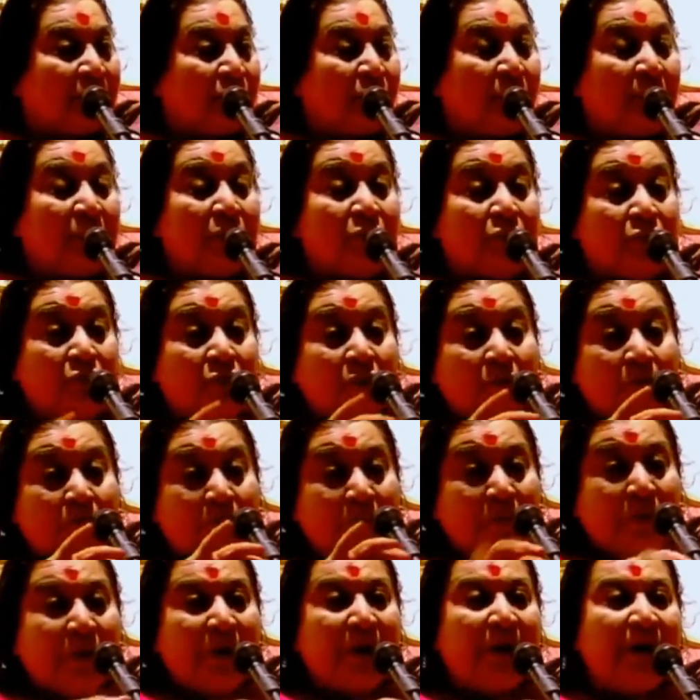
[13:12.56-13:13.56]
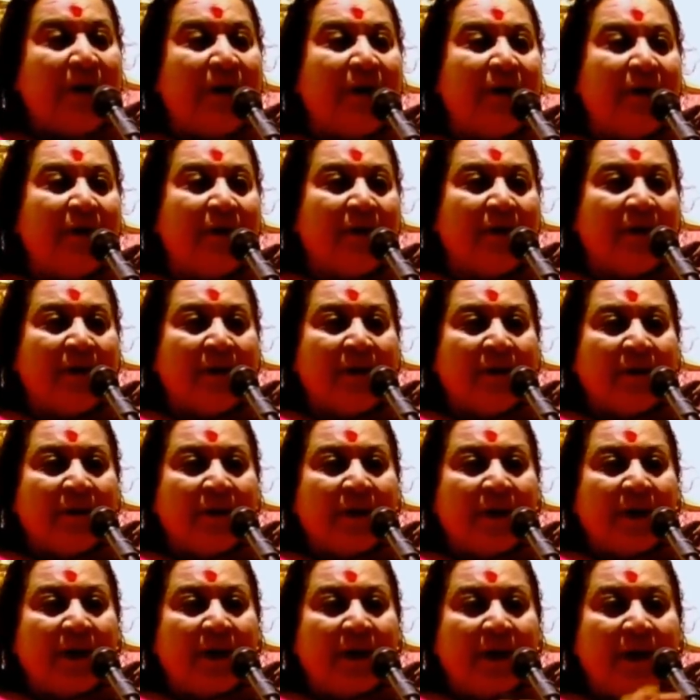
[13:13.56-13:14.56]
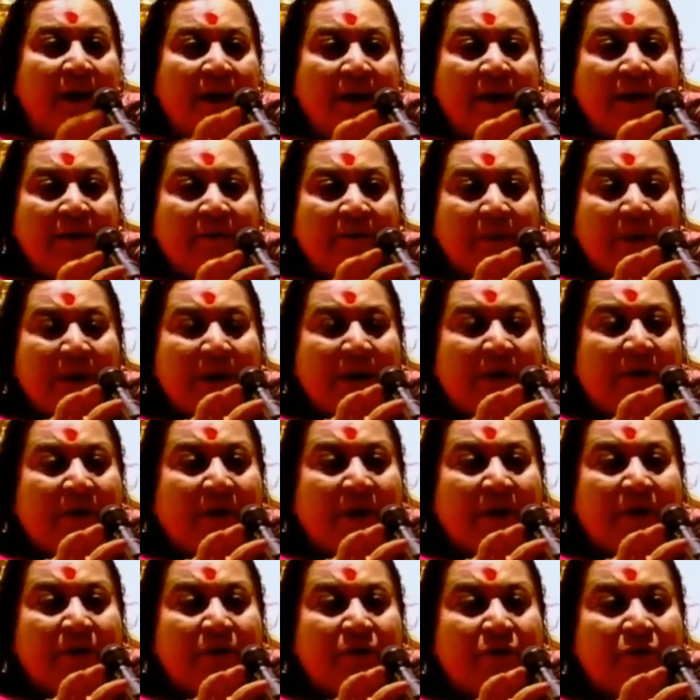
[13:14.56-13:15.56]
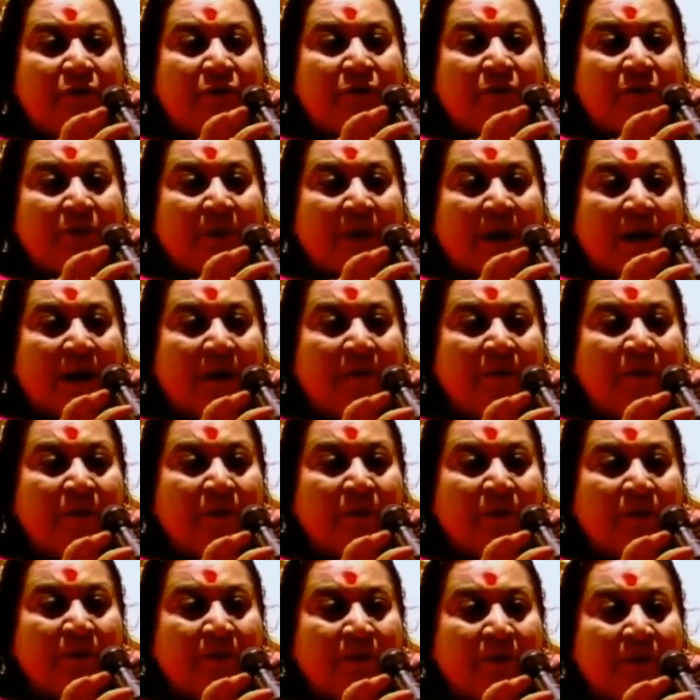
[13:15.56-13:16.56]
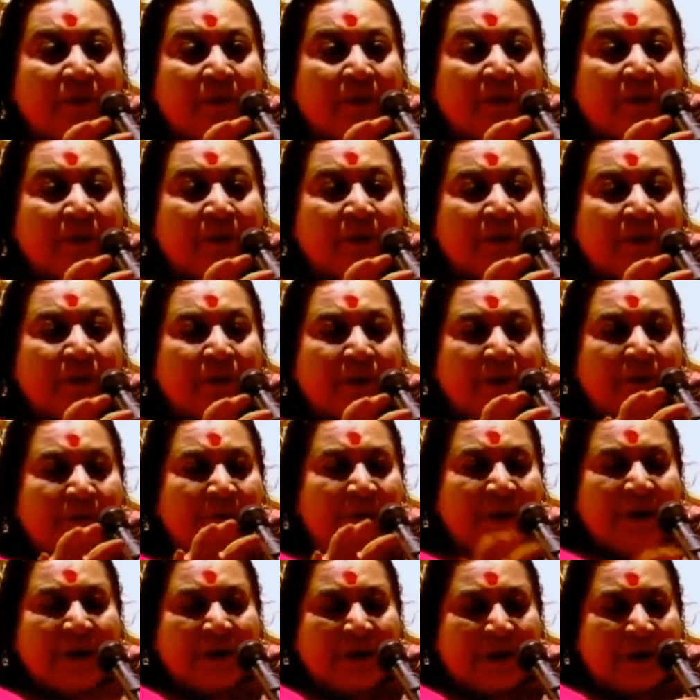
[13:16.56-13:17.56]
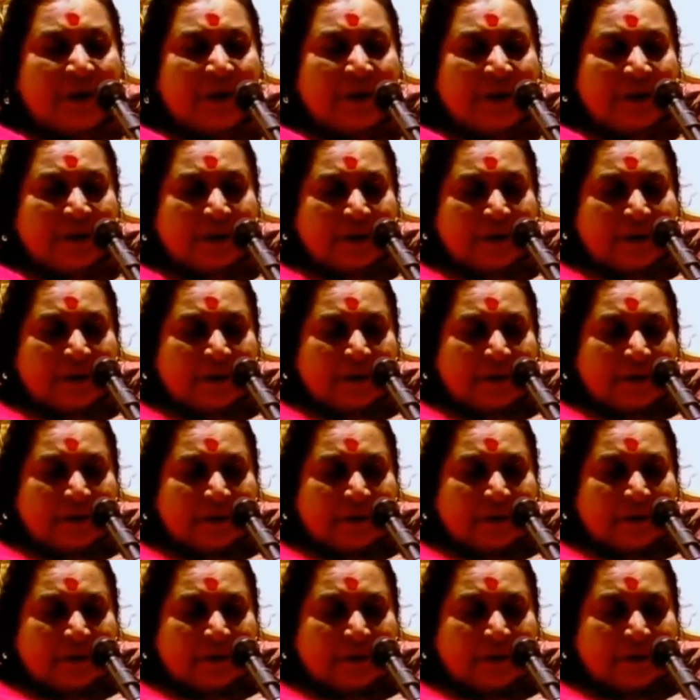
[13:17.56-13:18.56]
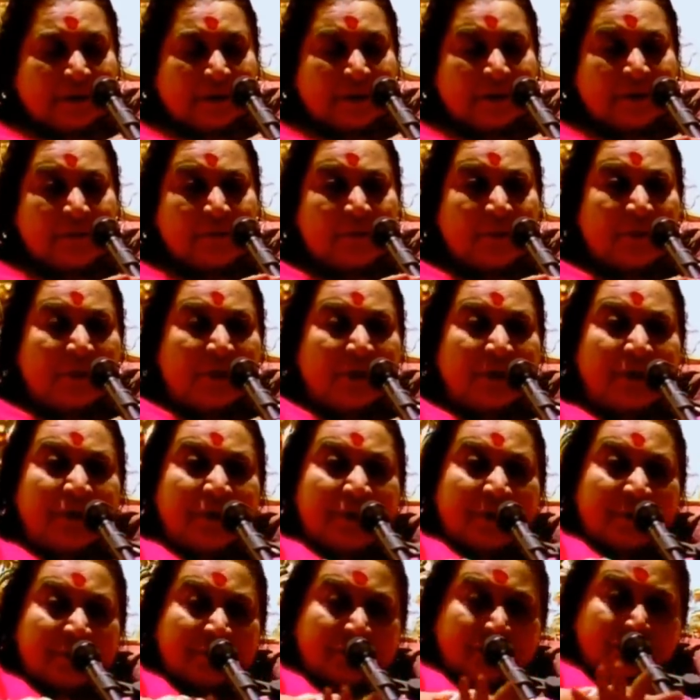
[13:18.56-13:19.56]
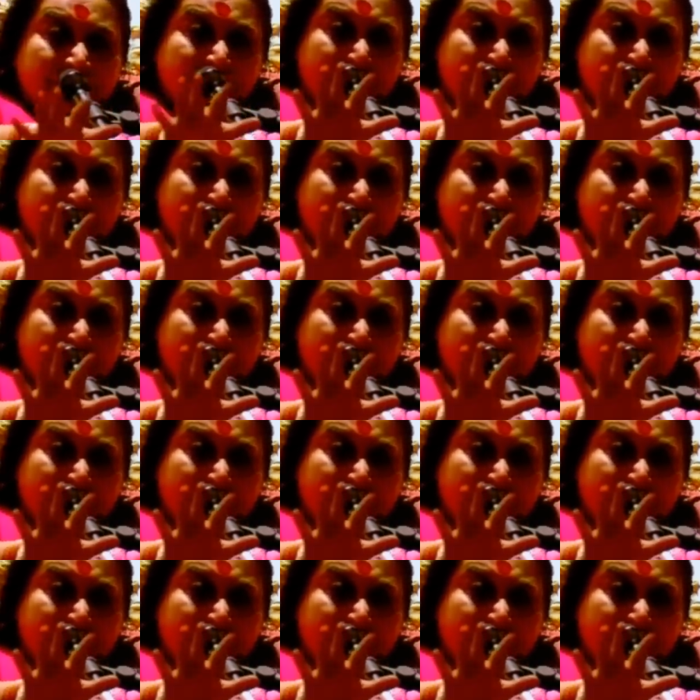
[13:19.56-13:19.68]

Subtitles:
You are so protected that anybody tries to harm you, immediately there's protection.